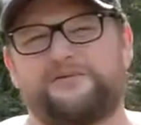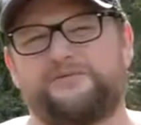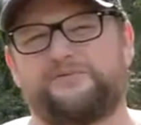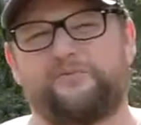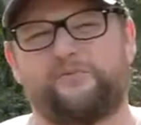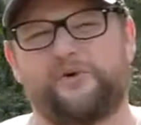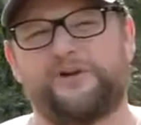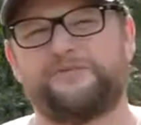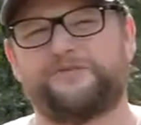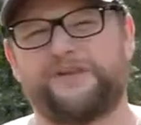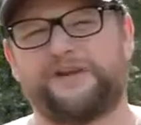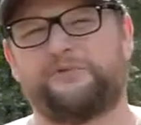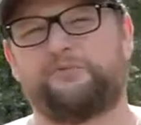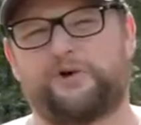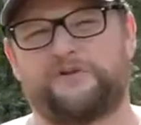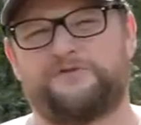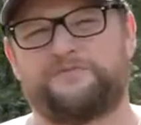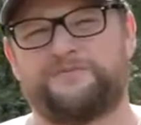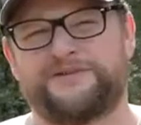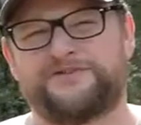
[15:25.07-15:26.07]
One thing
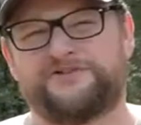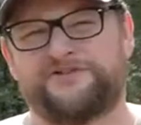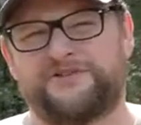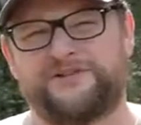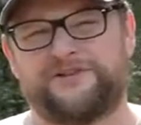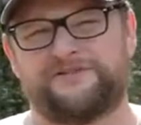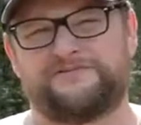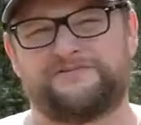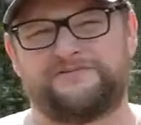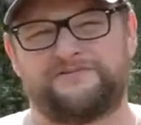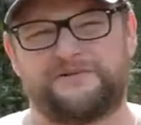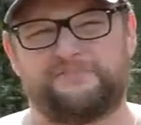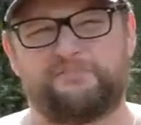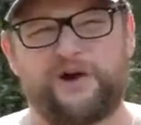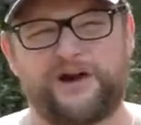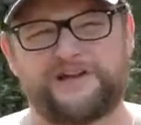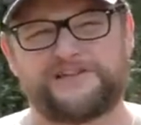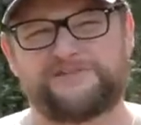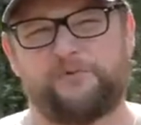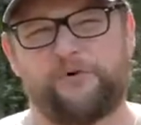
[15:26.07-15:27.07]
worth mentioning, the
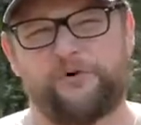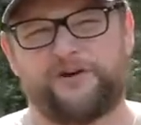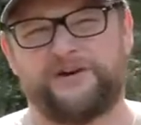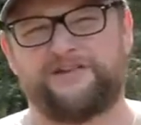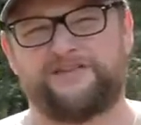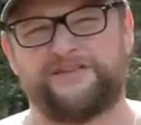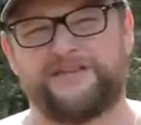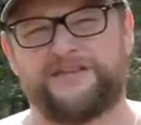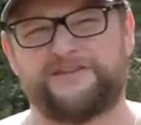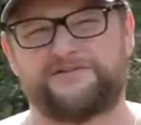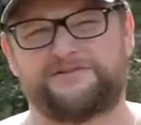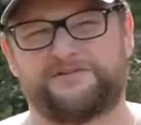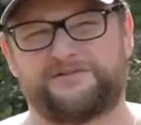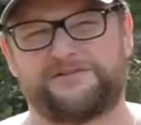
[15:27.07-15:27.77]
price point on these